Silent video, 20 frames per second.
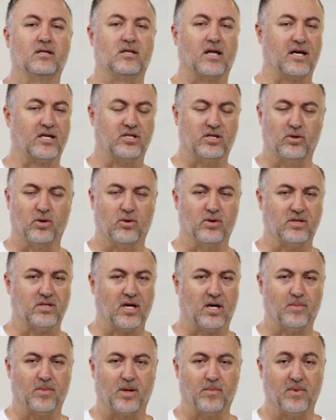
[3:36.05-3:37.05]
like she'd always
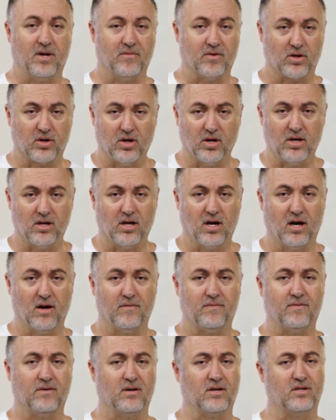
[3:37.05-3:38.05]
tell me I'm never good
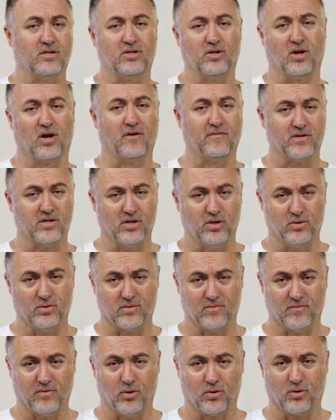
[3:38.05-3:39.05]
enough. She'd obviously
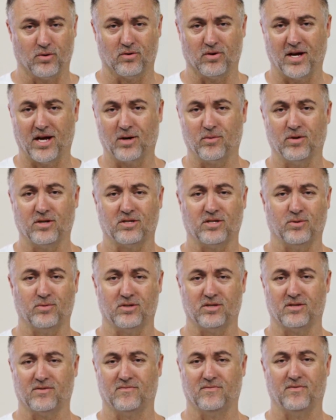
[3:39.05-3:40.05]
use vulgar language. She
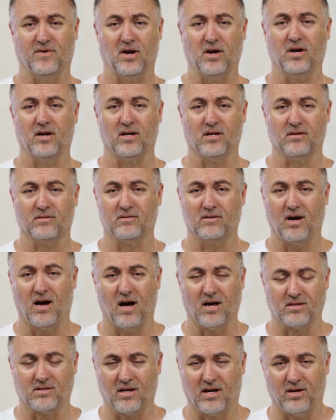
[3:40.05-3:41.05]
was just very
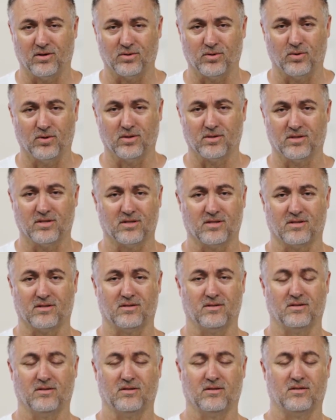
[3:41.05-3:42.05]
hostile towards just
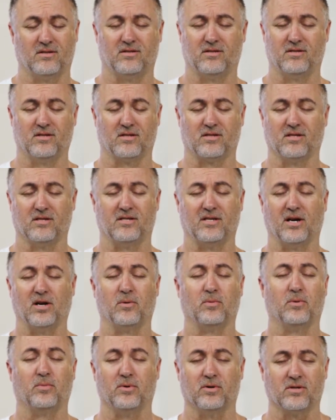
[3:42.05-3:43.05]
just a
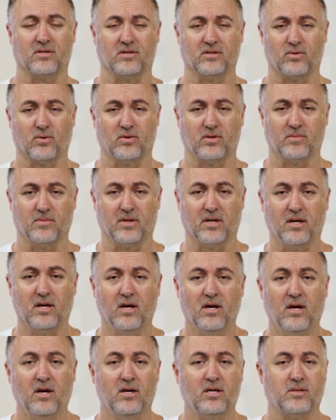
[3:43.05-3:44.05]
terrible person towards me,
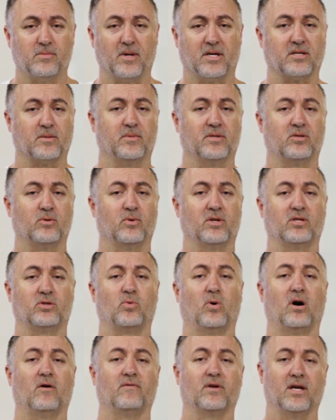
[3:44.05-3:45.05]
especially between
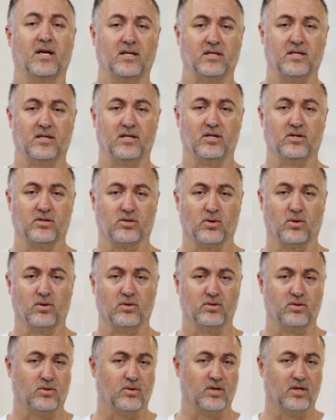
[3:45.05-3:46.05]
12 and 18 years
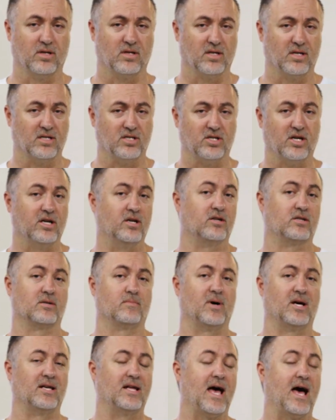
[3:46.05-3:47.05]
old during these years.
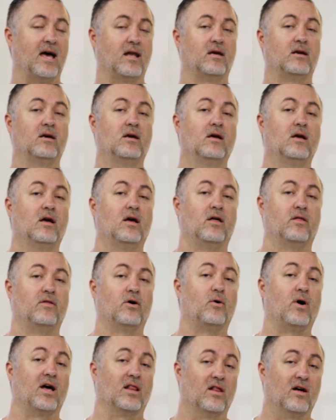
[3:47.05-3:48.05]
And my dad,
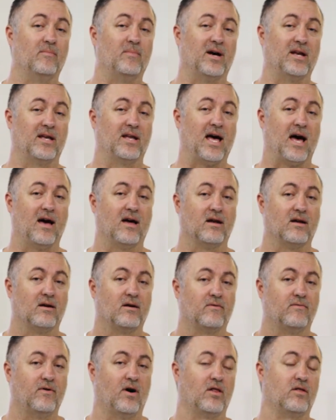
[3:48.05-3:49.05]
though I love my
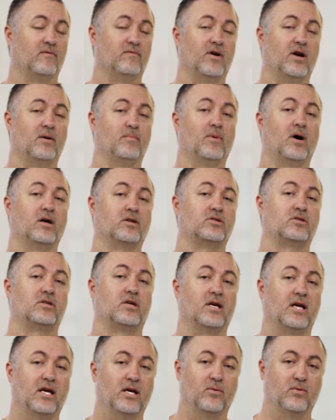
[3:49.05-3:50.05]
dad, father, very much,
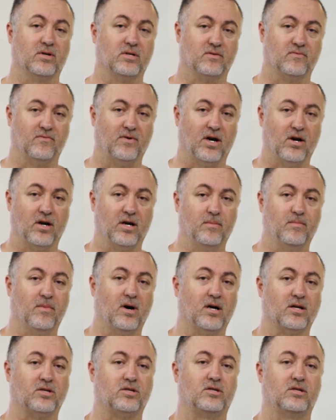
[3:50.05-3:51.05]
he was very
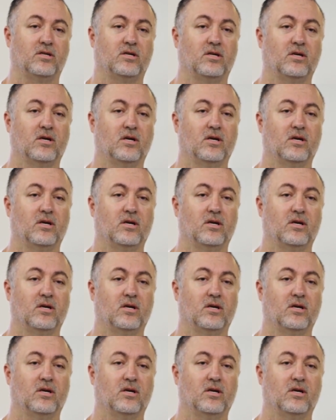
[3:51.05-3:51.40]
much